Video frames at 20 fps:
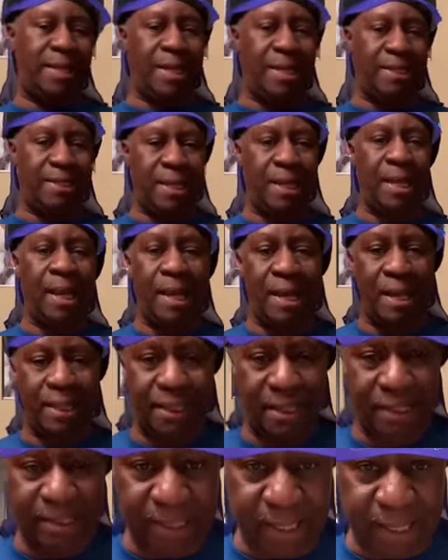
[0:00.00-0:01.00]
let, let, they, let
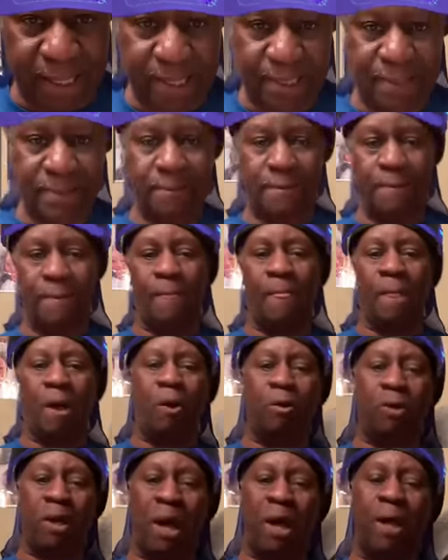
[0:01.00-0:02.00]
they see it.
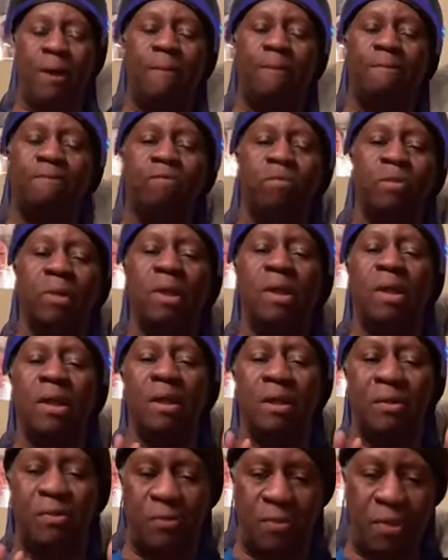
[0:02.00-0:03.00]
Okay.
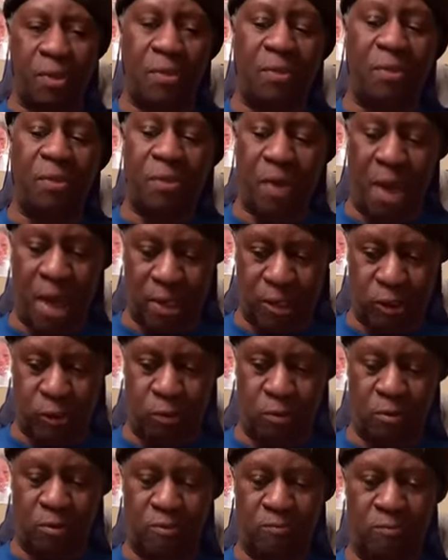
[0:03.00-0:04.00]
Thank
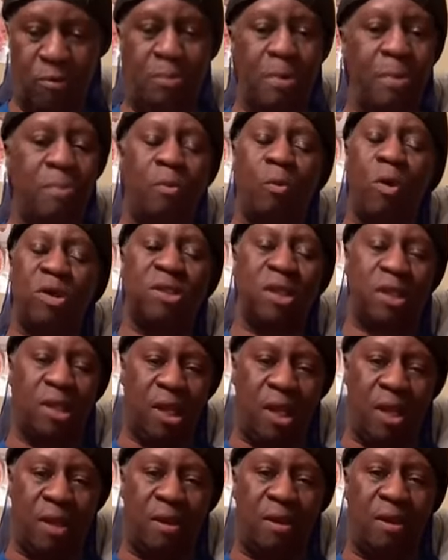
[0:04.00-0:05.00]
you for people once
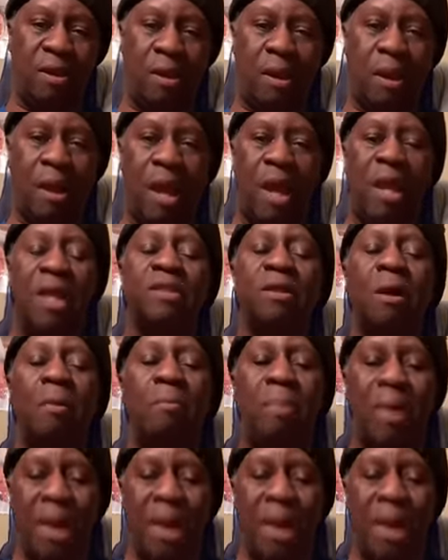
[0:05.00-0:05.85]
again and it's a